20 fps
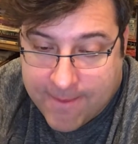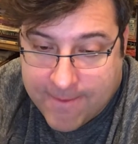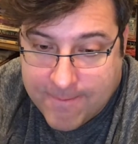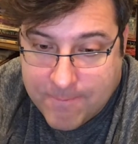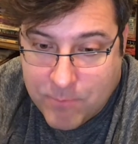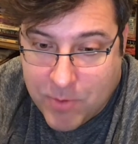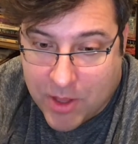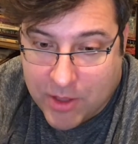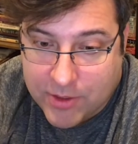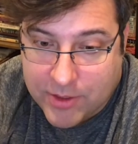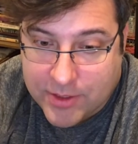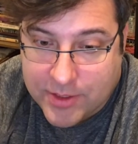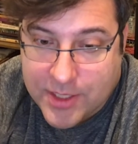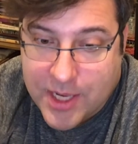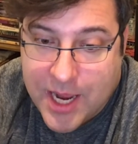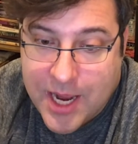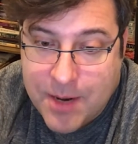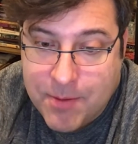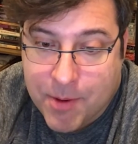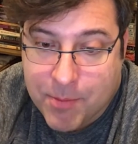Well, it
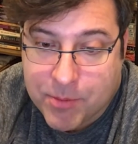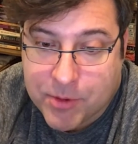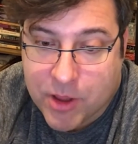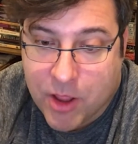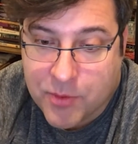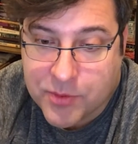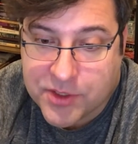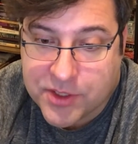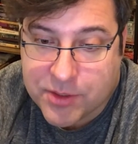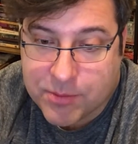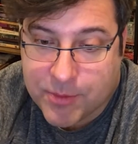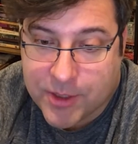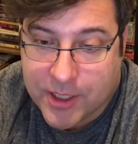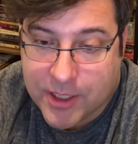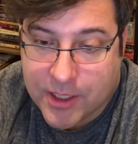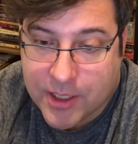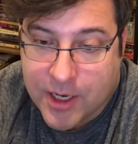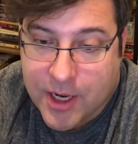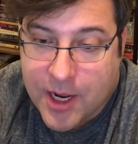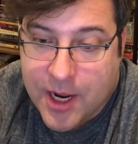came up close to
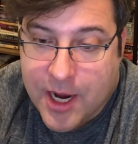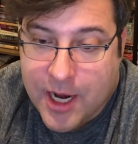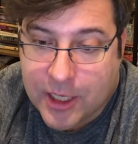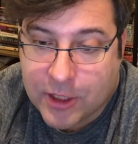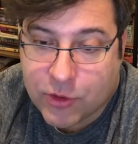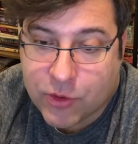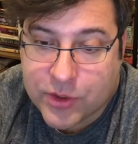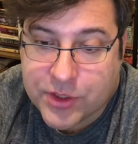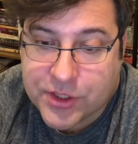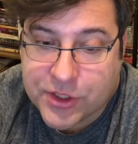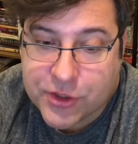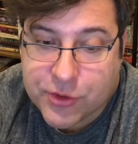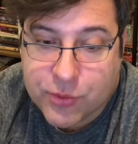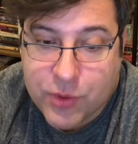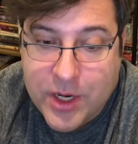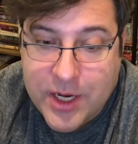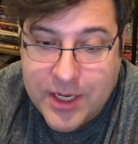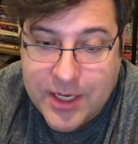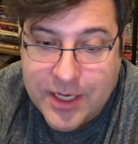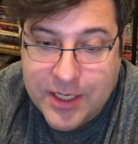me. It looked
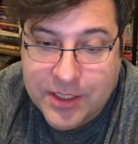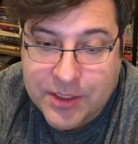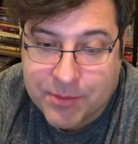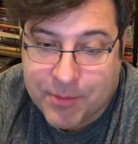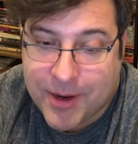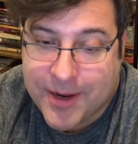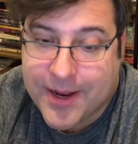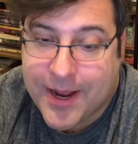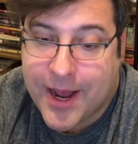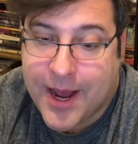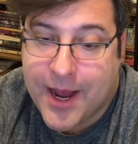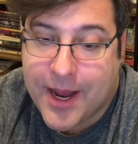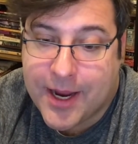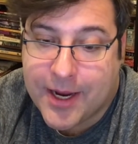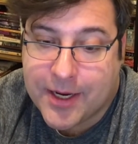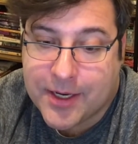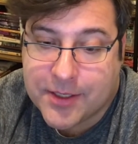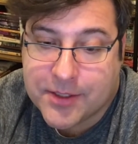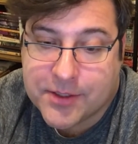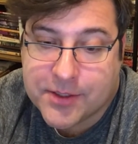straight into my
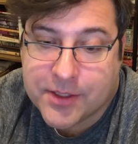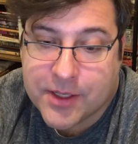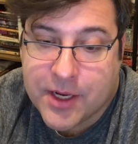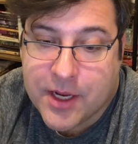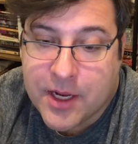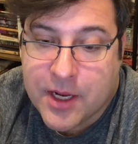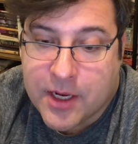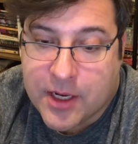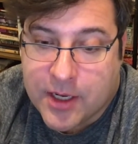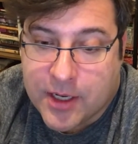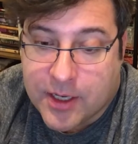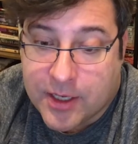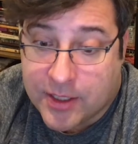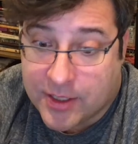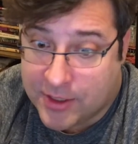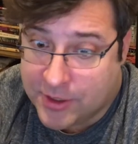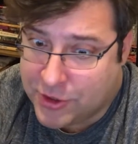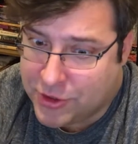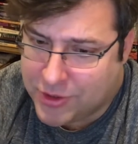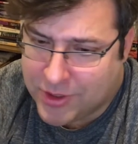eyes. And
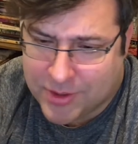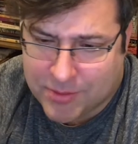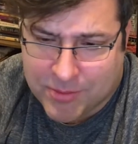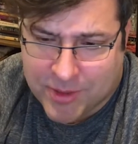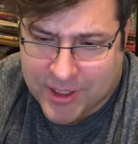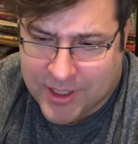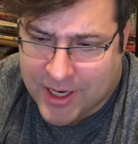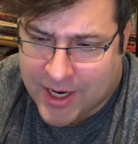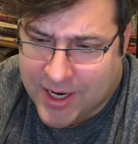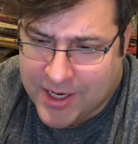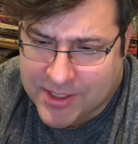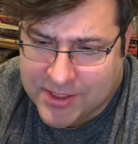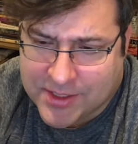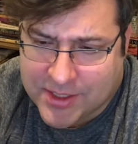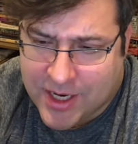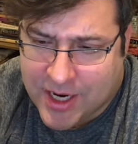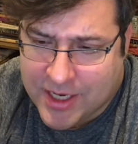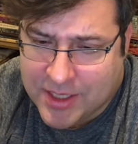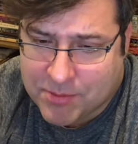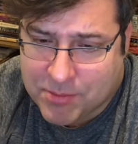I shut my eyes
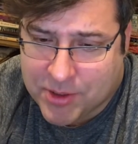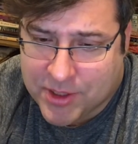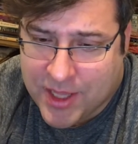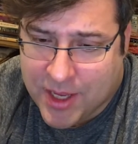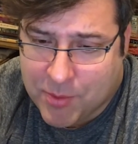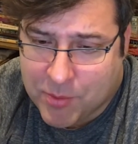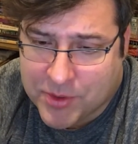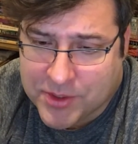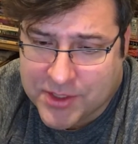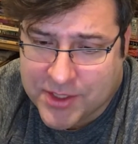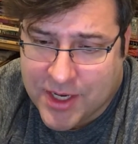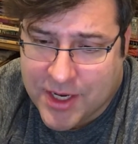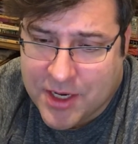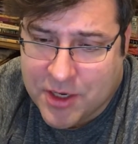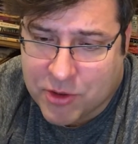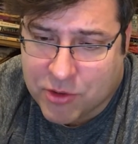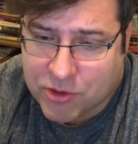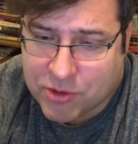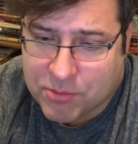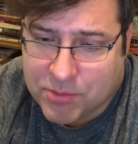tight, but that wasn't any
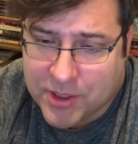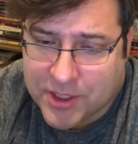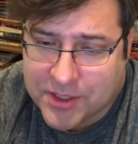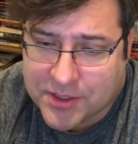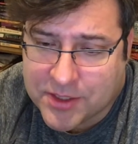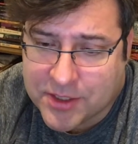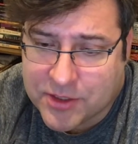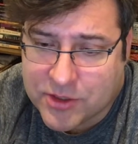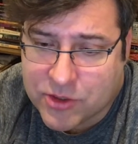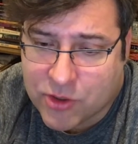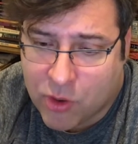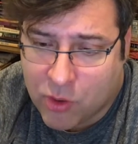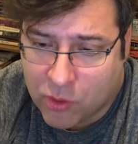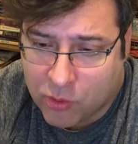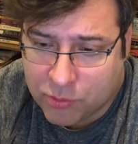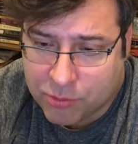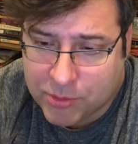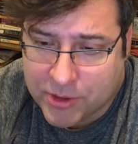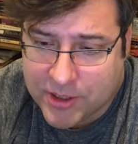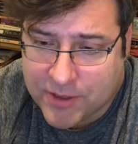good because it
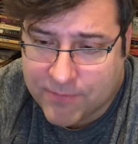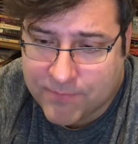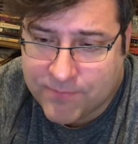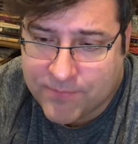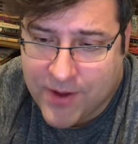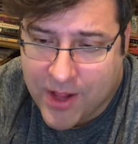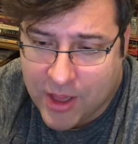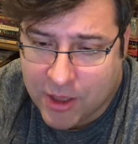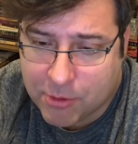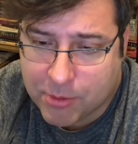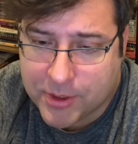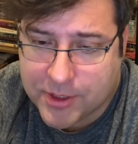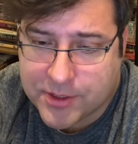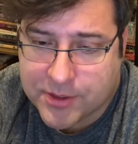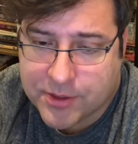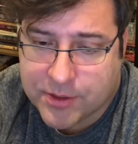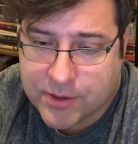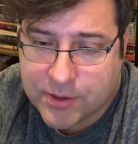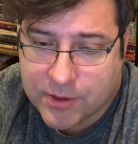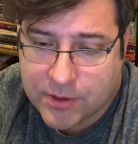told me to follow it."
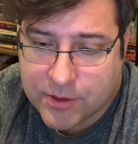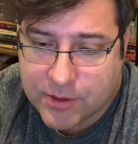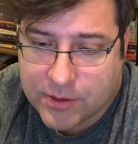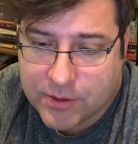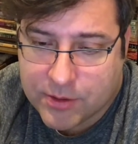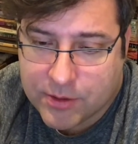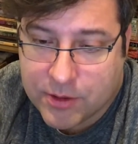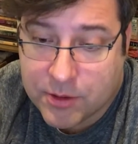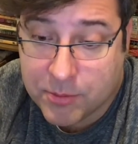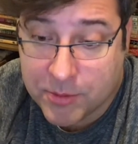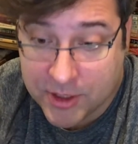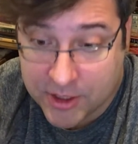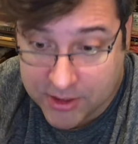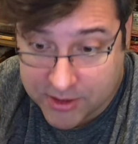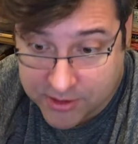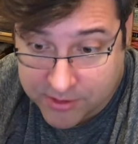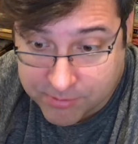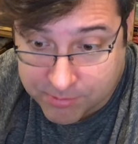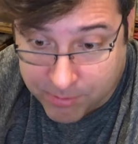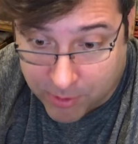"You mean it
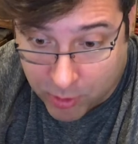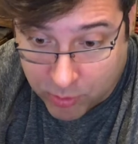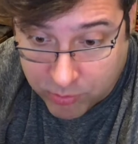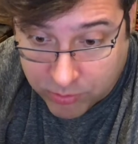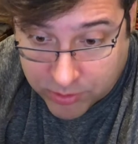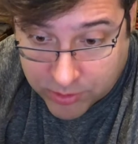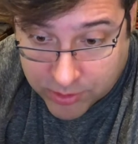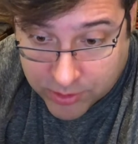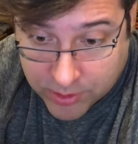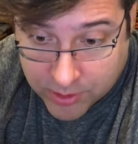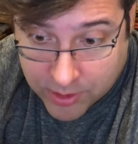spoke?"